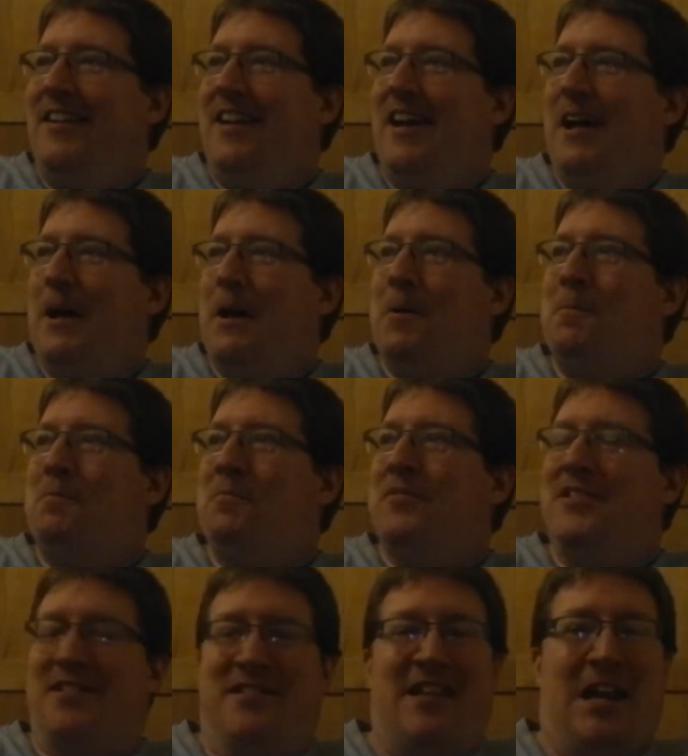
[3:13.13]
um,
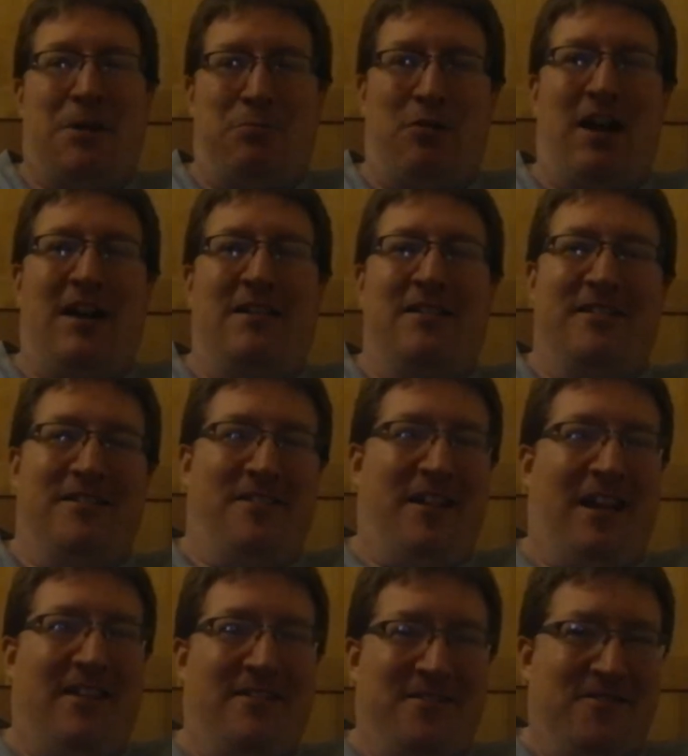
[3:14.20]
to celebrate
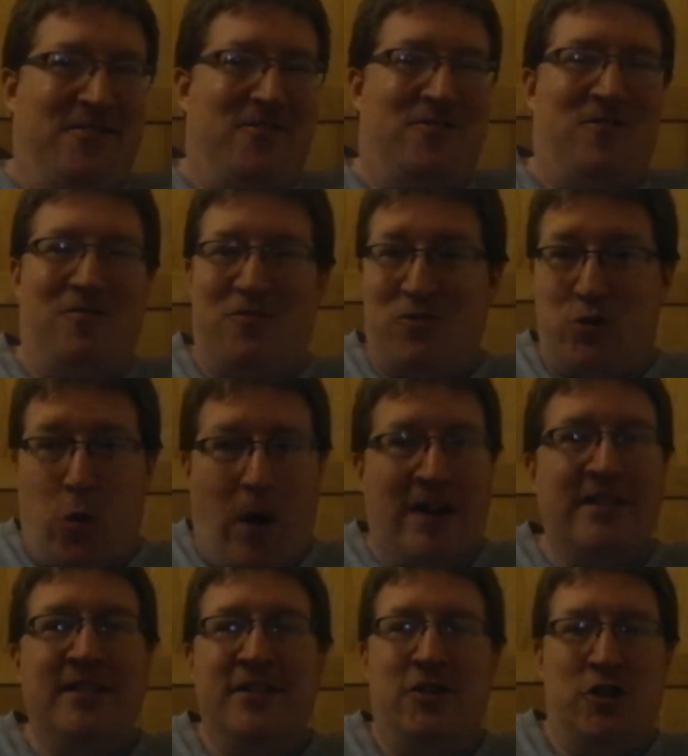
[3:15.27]

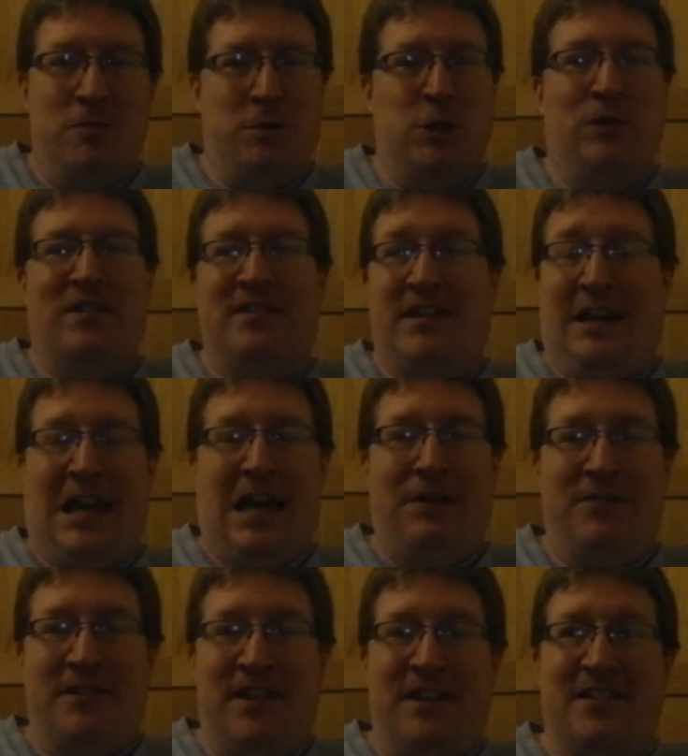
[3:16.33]
22 movies in
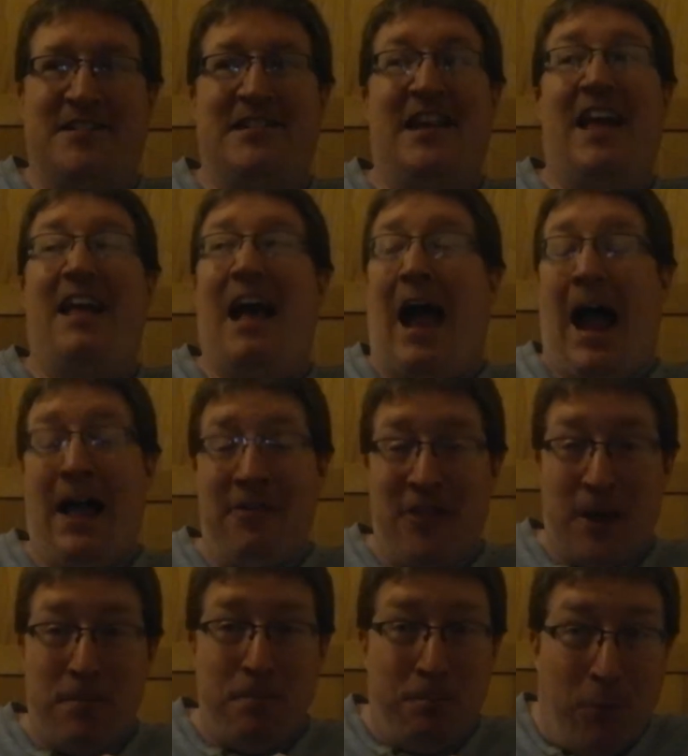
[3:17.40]
11 years, and
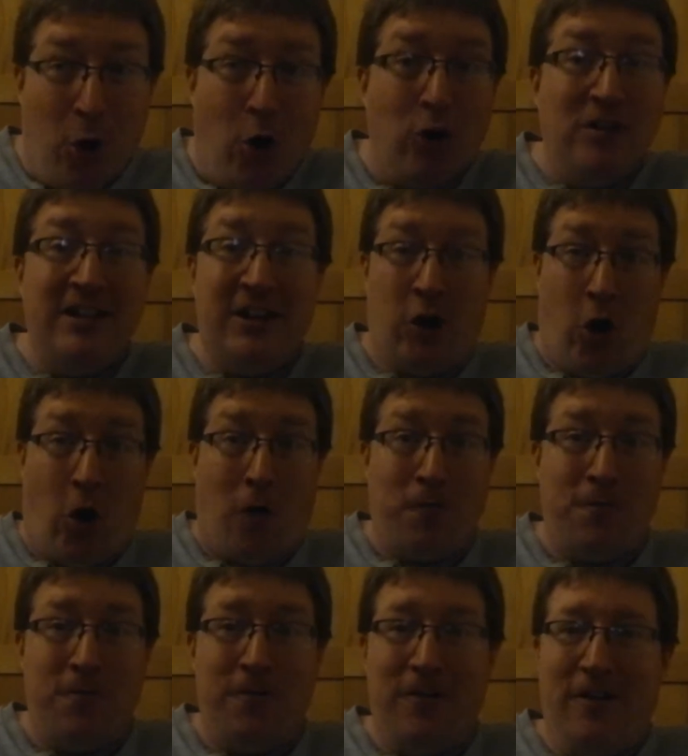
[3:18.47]
they pulled it off.
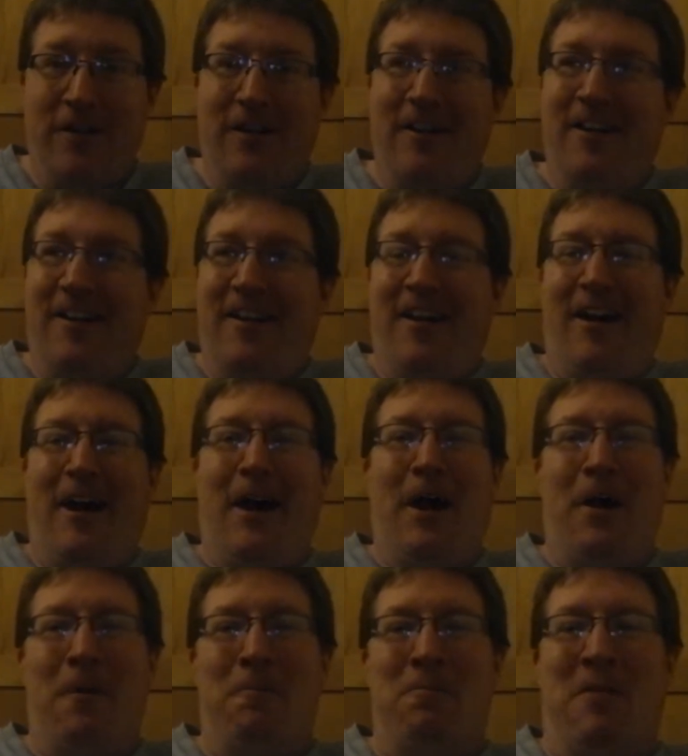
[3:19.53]
Um,